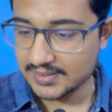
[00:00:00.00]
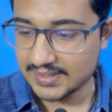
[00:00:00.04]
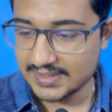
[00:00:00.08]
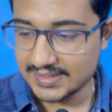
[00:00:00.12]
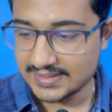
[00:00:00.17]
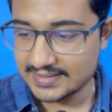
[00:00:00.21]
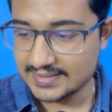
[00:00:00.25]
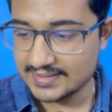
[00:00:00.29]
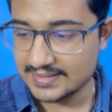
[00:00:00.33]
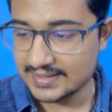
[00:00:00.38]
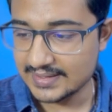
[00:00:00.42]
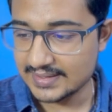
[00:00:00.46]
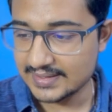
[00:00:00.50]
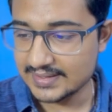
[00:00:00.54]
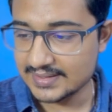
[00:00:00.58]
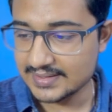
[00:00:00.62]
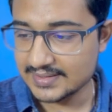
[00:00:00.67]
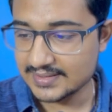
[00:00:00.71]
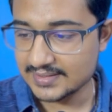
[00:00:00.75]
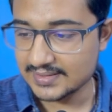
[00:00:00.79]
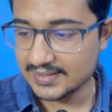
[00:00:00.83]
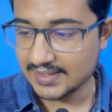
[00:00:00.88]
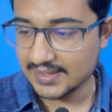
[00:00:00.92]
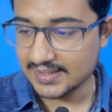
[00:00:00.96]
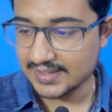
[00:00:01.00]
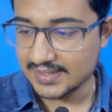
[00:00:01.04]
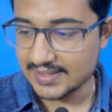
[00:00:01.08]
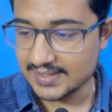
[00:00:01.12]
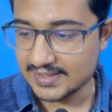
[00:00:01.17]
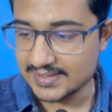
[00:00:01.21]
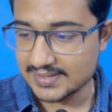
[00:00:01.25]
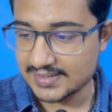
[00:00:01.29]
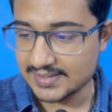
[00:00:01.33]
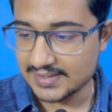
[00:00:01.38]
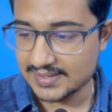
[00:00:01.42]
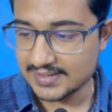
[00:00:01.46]
in cns the
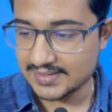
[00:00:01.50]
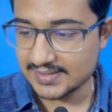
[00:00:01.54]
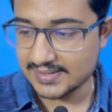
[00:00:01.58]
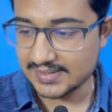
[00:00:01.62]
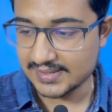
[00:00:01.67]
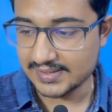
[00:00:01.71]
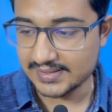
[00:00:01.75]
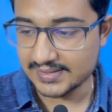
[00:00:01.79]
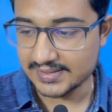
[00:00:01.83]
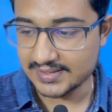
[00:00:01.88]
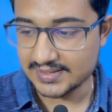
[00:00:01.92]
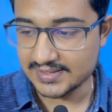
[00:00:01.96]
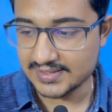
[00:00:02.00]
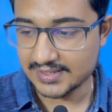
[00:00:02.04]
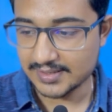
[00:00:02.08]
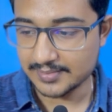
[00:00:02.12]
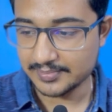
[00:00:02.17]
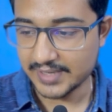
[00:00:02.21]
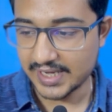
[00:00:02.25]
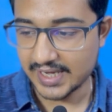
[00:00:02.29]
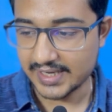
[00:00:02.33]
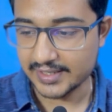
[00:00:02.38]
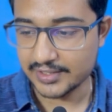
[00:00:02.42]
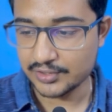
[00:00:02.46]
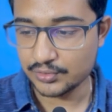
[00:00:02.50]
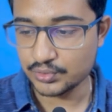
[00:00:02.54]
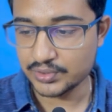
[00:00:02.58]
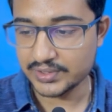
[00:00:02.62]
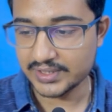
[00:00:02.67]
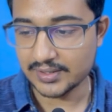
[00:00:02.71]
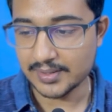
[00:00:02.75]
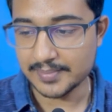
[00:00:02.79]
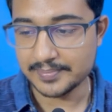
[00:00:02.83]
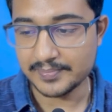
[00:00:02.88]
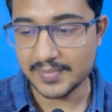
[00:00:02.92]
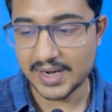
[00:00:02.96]
sacd subacute
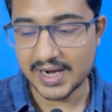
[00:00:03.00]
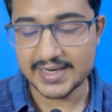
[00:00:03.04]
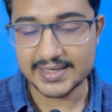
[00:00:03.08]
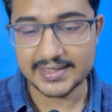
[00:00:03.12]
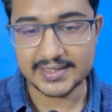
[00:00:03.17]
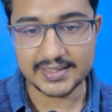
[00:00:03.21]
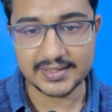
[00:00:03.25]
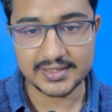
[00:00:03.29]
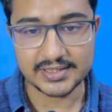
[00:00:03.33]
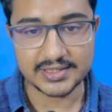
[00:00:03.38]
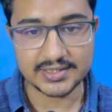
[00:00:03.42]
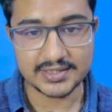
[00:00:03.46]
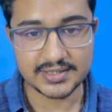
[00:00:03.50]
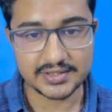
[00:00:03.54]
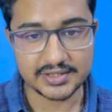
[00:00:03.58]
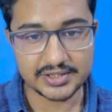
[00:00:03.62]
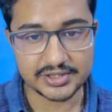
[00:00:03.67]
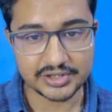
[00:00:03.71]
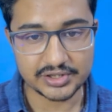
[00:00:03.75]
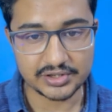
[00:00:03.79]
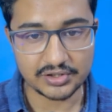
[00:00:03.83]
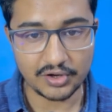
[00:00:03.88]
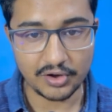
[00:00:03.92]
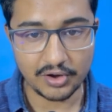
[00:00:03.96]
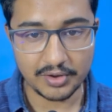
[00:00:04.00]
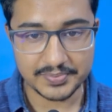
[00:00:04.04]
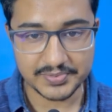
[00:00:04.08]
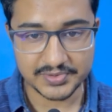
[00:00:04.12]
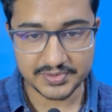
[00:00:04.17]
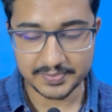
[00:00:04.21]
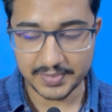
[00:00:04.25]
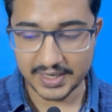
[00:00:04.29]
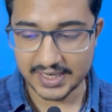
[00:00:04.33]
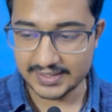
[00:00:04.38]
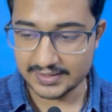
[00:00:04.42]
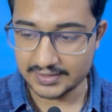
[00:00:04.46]
combined degeneration of
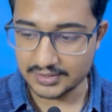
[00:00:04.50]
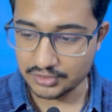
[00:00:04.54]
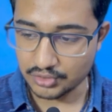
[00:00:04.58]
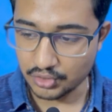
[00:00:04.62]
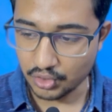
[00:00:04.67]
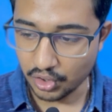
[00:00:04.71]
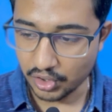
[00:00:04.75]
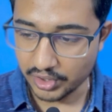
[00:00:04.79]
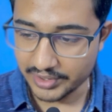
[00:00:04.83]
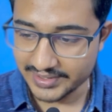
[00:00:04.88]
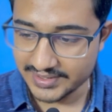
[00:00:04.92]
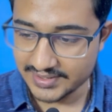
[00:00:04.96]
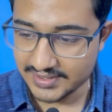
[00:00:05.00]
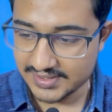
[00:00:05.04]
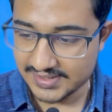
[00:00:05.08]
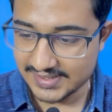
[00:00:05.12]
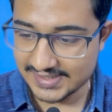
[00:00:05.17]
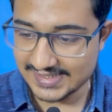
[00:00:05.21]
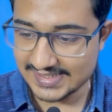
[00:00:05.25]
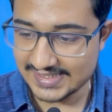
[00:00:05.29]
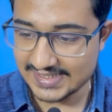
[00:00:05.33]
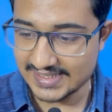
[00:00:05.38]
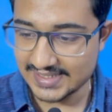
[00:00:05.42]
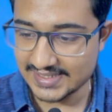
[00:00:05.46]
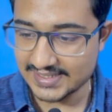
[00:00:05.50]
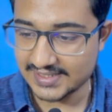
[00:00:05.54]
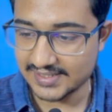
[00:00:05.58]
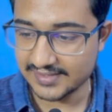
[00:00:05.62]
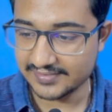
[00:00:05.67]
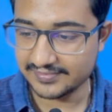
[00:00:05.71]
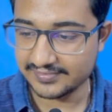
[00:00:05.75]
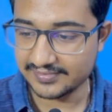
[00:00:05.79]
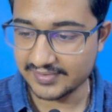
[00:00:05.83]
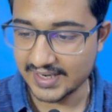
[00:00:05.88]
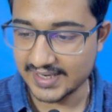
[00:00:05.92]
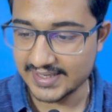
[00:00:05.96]
spinal cord
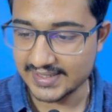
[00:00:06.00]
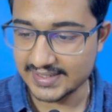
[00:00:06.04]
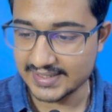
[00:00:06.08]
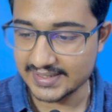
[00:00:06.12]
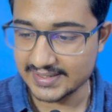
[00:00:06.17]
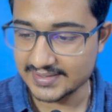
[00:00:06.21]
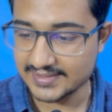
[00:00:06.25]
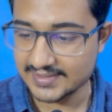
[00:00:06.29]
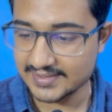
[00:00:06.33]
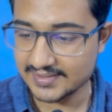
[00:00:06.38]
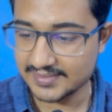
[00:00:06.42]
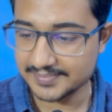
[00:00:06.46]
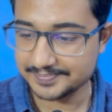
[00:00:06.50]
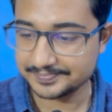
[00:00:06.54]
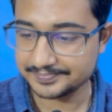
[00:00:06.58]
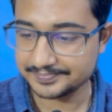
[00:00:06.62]
csf findings